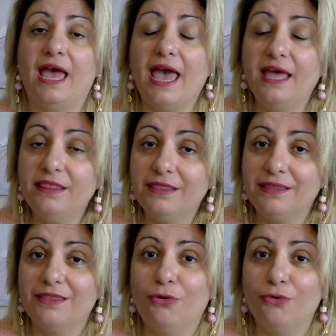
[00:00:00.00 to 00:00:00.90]
and
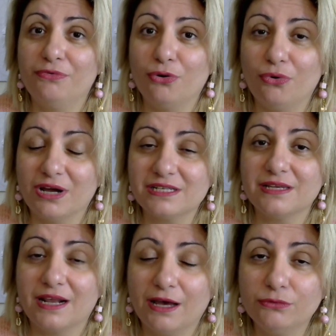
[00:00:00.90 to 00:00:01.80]
of the ones
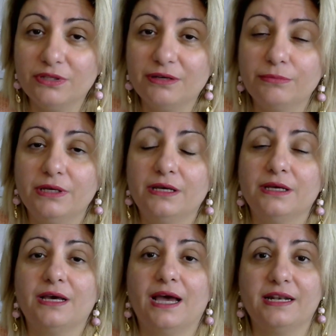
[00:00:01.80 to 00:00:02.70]
around them
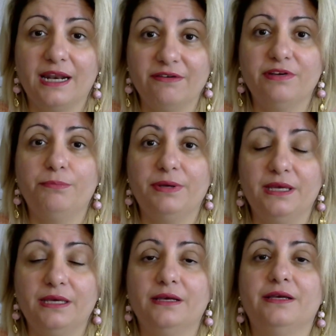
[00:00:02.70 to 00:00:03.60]
can never
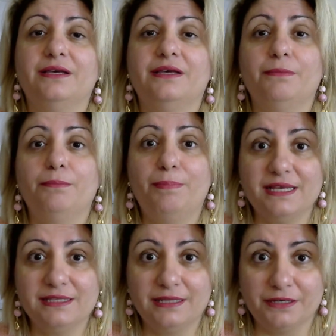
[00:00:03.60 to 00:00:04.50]
be
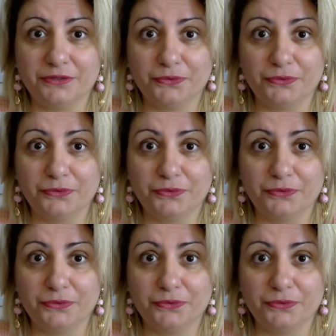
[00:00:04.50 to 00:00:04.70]
better.